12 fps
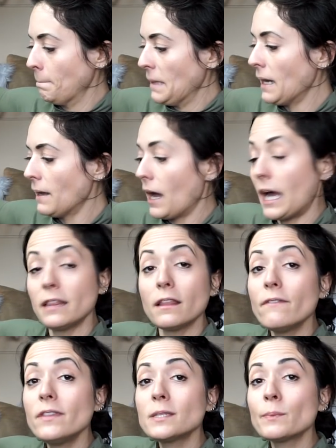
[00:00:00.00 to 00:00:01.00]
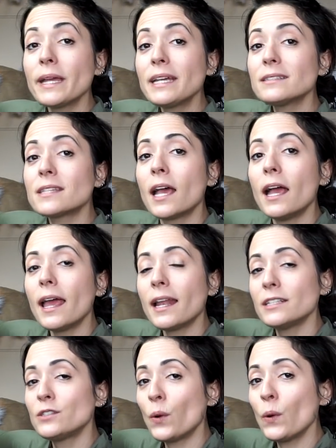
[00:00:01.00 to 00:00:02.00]
Yeah, I love this plant, and
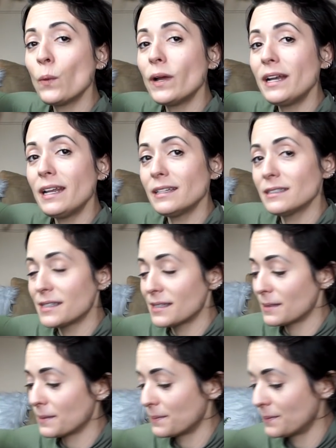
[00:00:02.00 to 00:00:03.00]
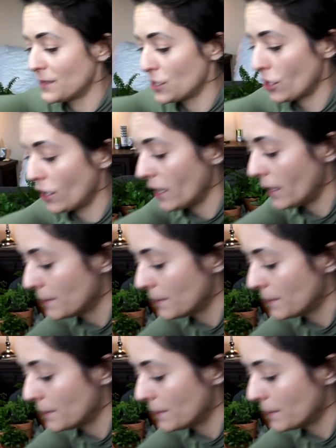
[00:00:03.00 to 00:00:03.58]
I don't know what it is. Sorry.